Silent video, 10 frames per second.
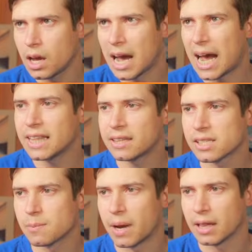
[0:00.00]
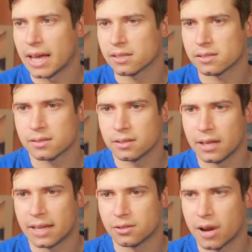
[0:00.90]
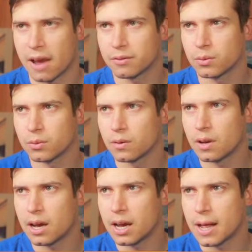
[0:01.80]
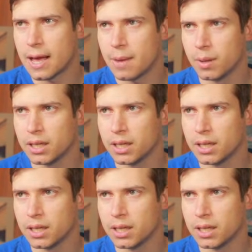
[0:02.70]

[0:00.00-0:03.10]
I think this is my last draft. I believe